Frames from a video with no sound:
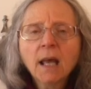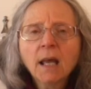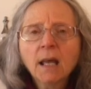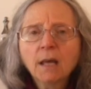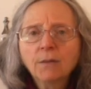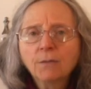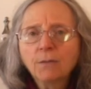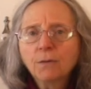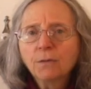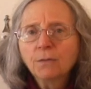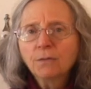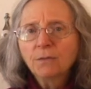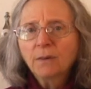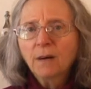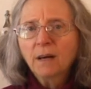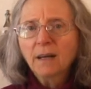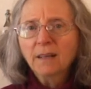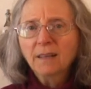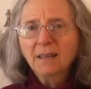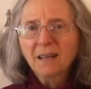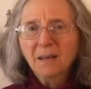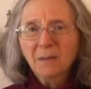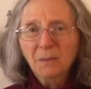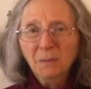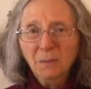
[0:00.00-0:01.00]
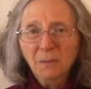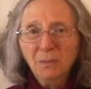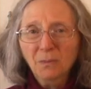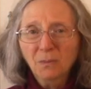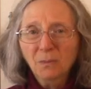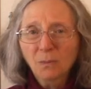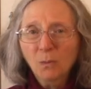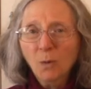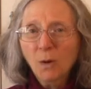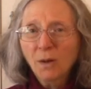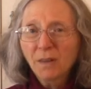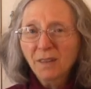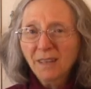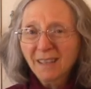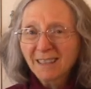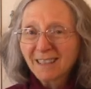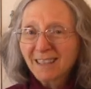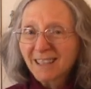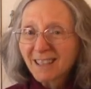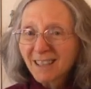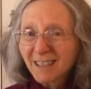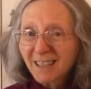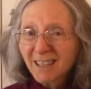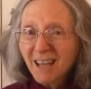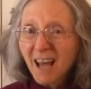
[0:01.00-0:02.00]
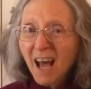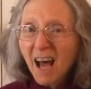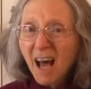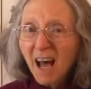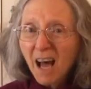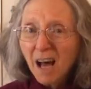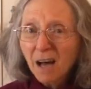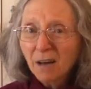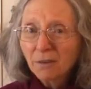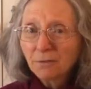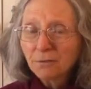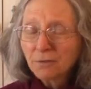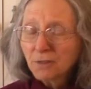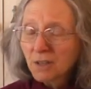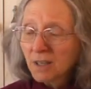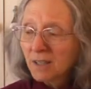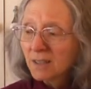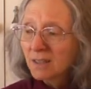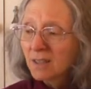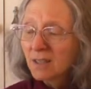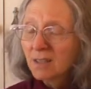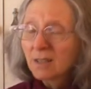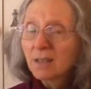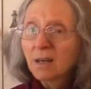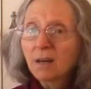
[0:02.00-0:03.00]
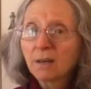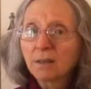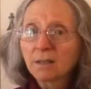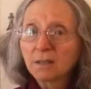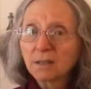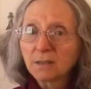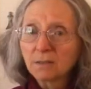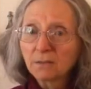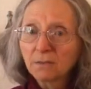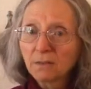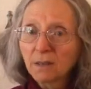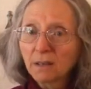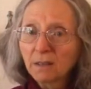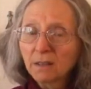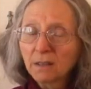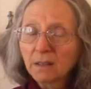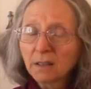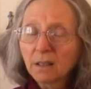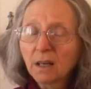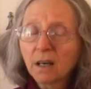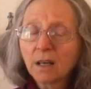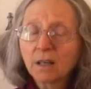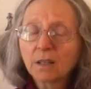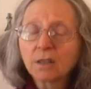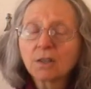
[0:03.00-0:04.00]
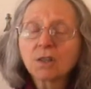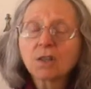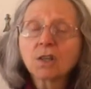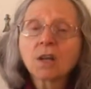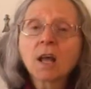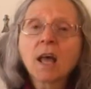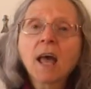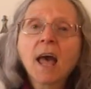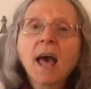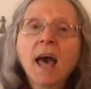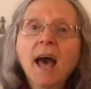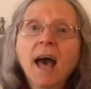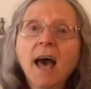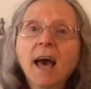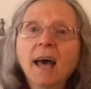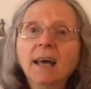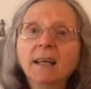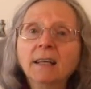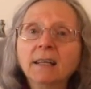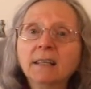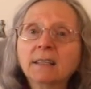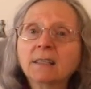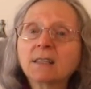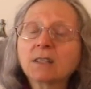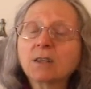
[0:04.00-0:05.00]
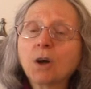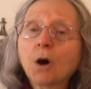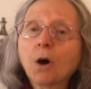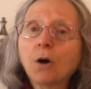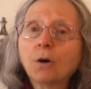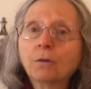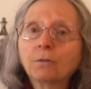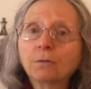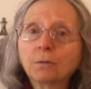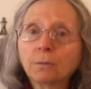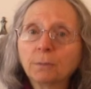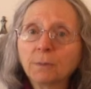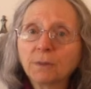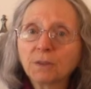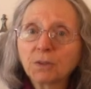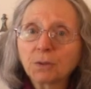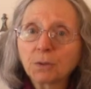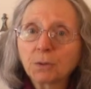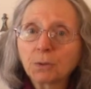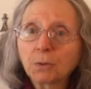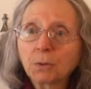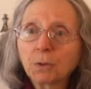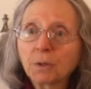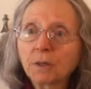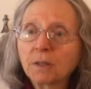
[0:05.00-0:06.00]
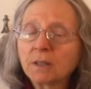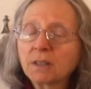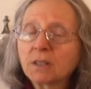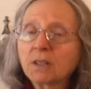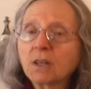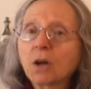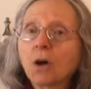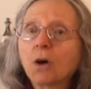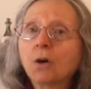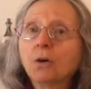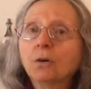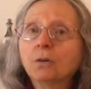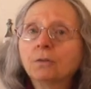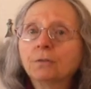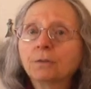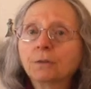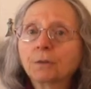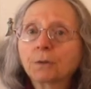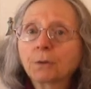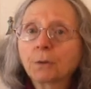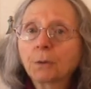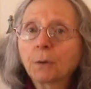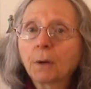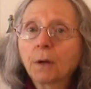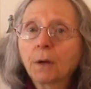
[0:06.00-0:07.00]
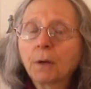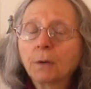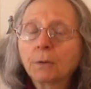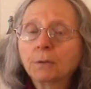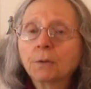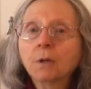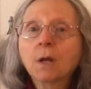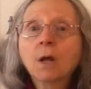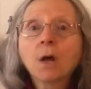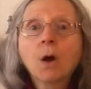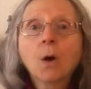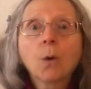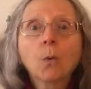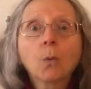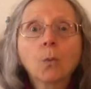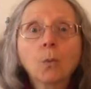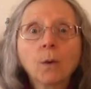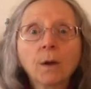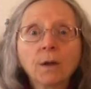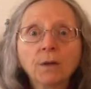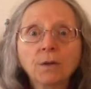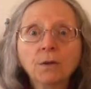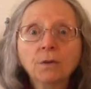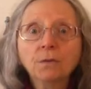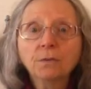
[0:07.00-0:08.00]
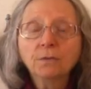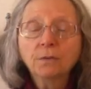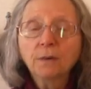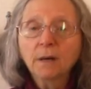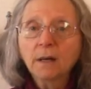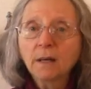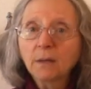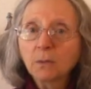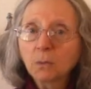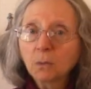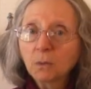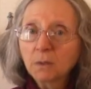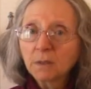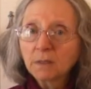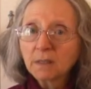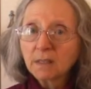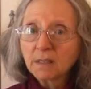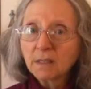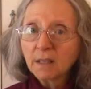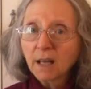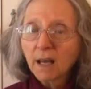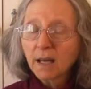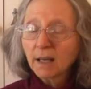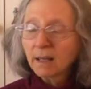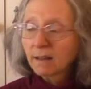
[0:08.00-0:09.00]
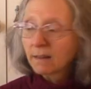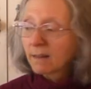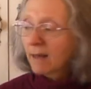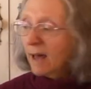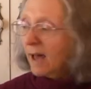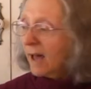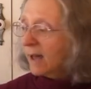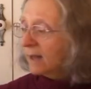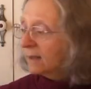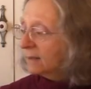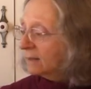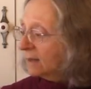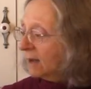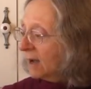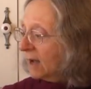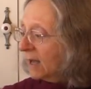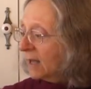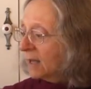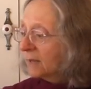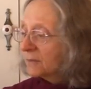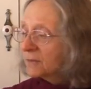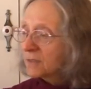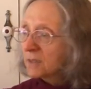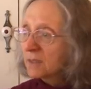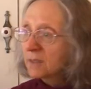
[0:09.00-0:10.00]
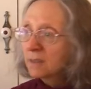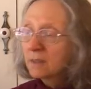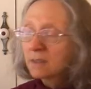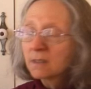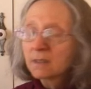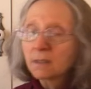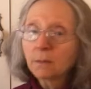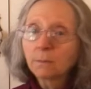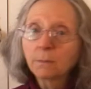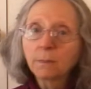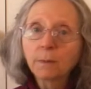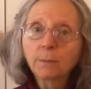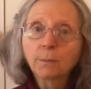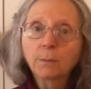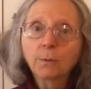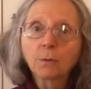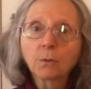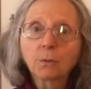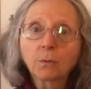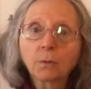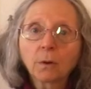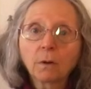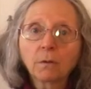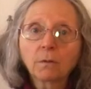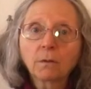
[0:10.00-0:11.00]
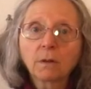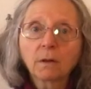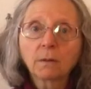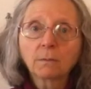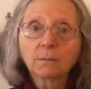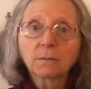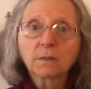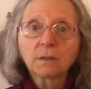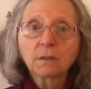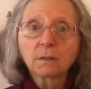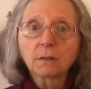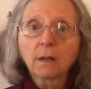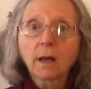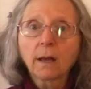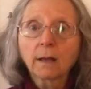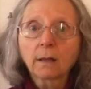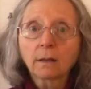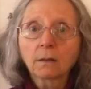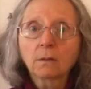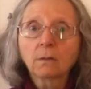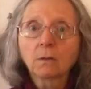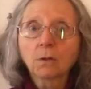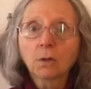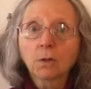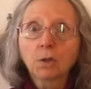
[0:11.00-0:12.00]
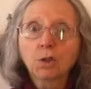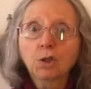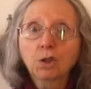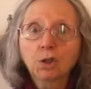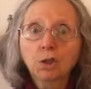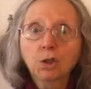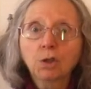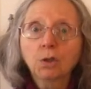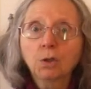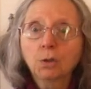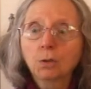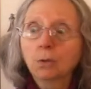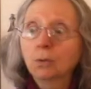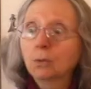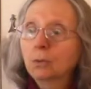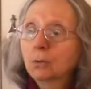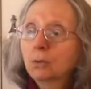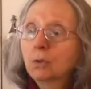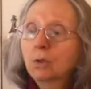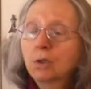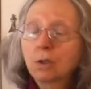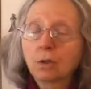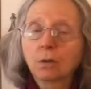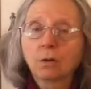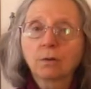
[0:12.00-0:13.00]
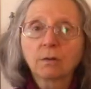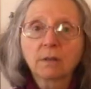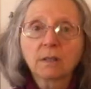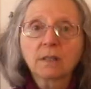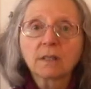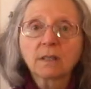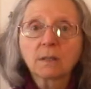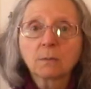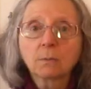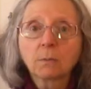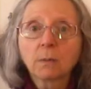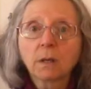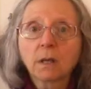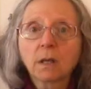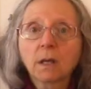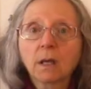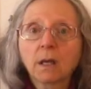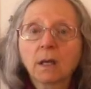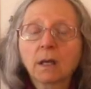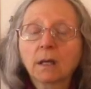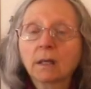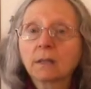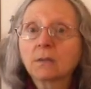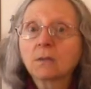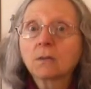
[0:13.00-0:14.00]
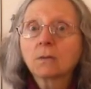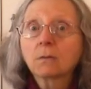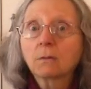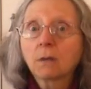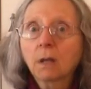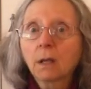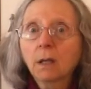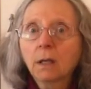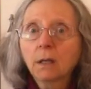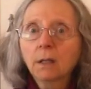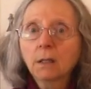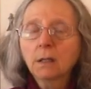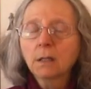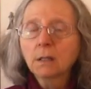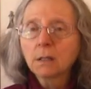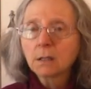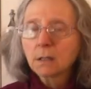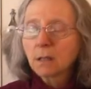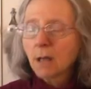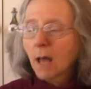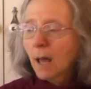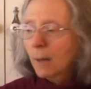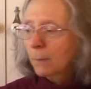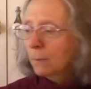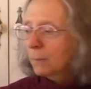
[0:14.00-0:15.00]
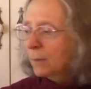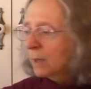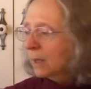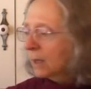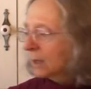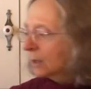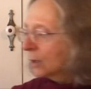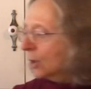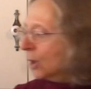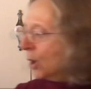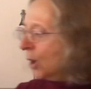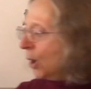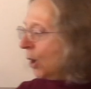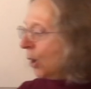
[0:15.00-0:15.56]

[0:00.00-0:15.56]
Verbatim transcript: If you find one that's tough, chances are it's very large and it's over mature, it's overgrown. When you find ones like that, I have seen some people grow them to like huge, you know, this big, and zucchini's that big.